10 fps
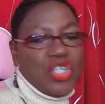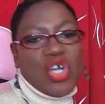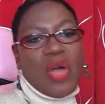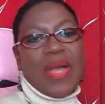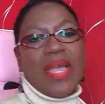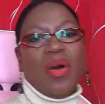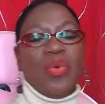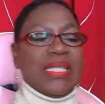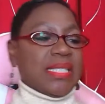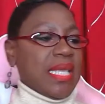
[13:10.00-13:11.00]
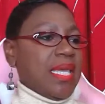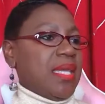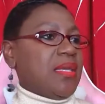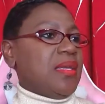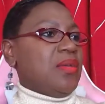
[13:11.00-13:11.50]
you know how i always
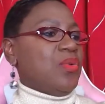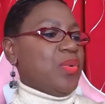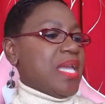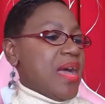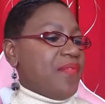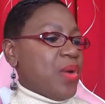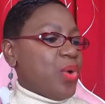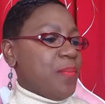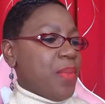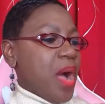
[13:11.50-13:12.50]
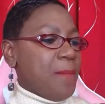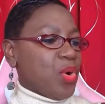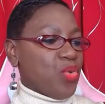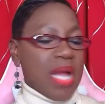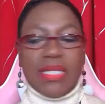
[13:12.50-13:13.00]
say we have our
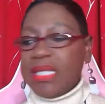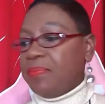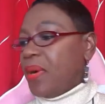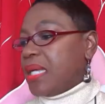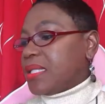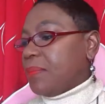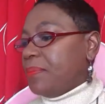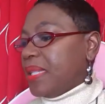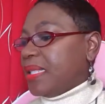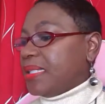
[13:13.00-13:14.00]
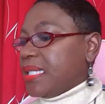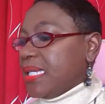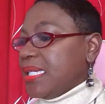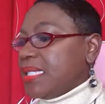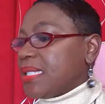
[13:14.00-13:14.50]
paparazzi
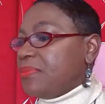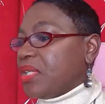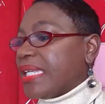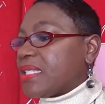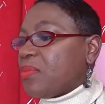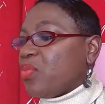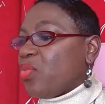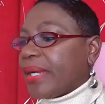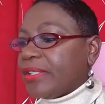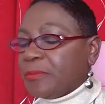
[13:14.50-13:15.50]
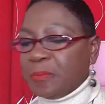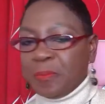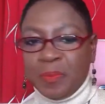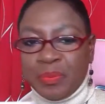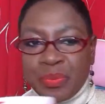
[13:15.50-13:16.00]
possibilities get some water
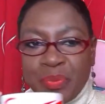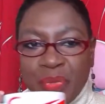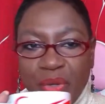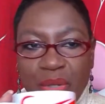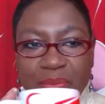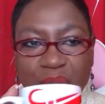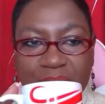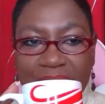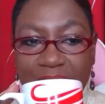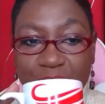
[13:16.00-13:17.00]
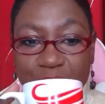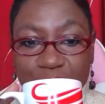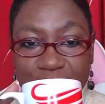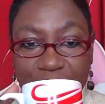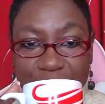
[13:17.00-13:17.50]
oh i'm so glad i
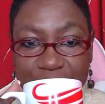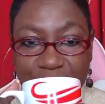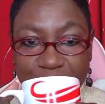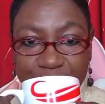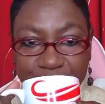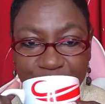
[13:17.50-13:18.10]
cooled down some